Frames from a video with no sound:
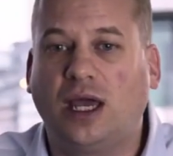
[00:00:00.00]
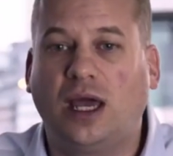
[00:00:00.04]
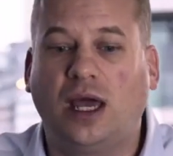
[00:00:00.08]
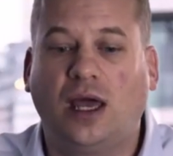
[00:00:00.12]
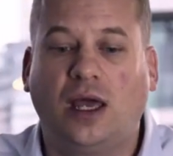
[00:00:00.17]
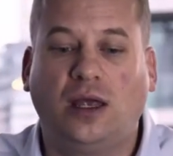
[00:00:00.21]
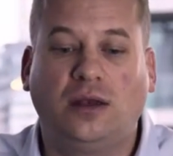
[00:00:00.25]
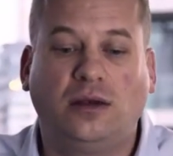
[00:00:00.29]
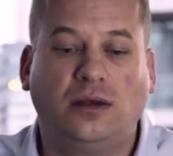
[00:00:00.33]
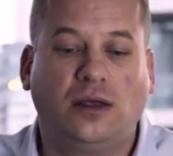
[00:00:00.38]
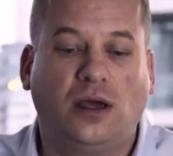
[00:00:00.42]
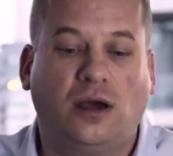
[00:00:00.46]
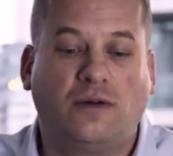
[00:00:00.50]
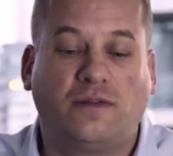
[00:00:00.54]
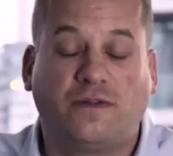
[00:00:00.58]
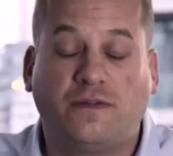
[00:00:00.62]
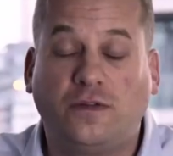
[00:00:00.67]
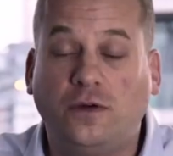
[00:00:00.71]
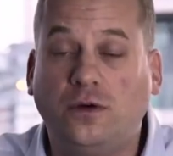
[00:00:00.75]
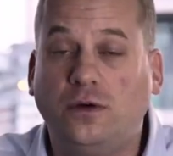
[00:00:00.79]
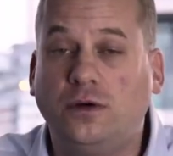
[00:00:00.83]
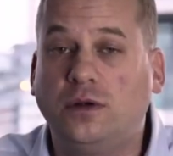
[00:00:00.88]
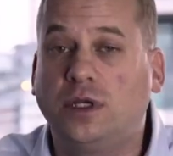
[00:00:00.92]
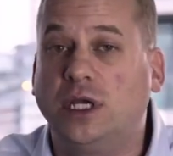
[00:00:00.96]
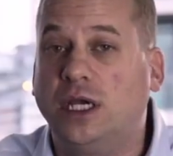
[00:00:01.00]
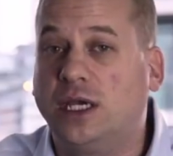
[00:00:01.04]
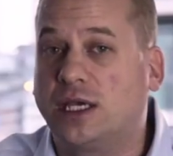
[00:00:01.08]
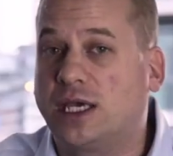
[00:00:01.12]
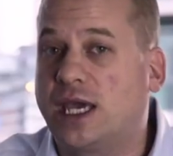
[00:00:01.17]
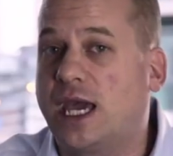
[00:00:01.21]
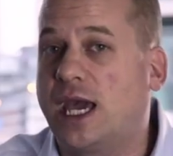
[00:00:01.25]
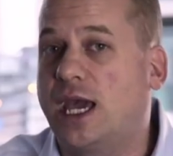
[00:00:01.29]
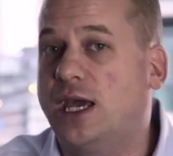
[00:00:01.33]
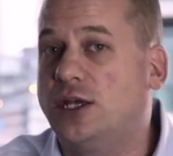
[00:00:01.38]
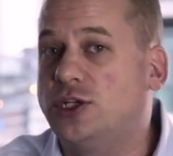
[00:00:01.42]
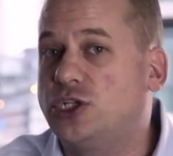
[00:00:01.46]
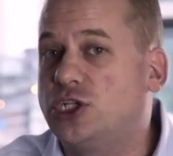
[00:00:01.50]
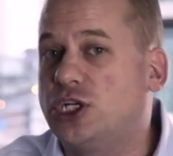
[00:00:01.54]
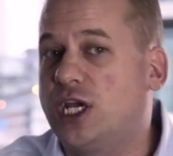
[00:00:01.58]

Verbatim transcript: and a food can